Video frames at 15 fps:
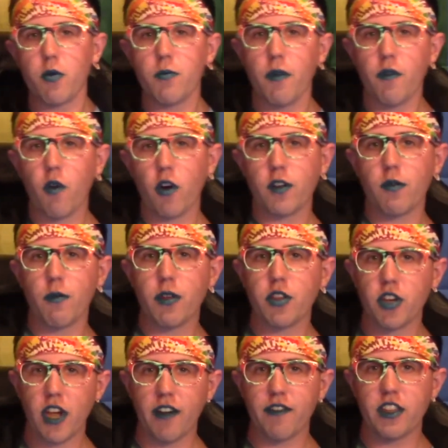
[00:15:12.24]
of course, and we
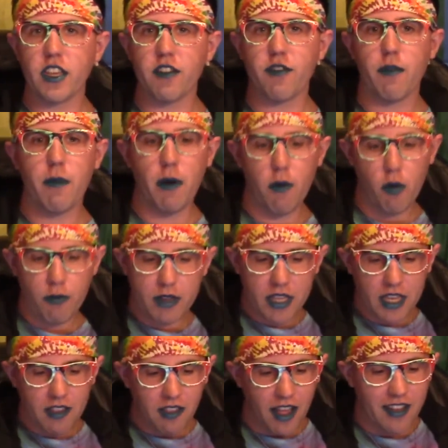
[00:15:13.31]
took everything from my room, and
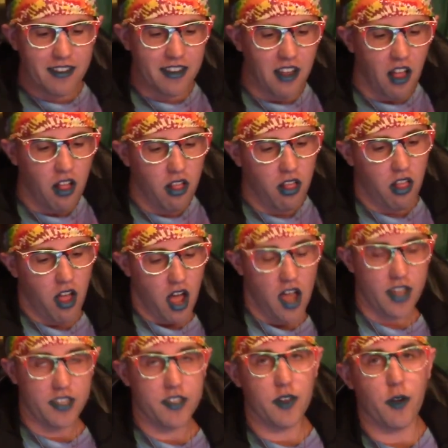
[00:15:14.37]
he liked it a
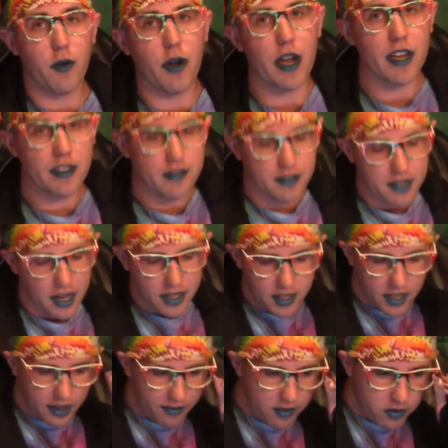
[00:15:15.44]
lot, so I decided to
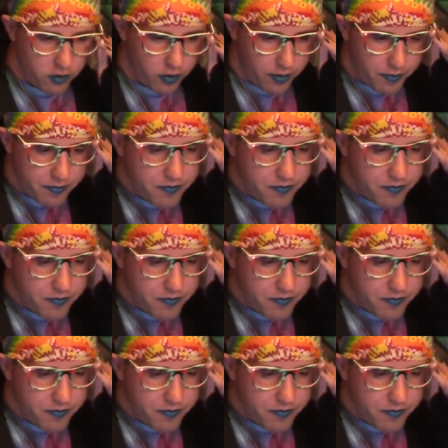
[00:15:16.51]
give it to him.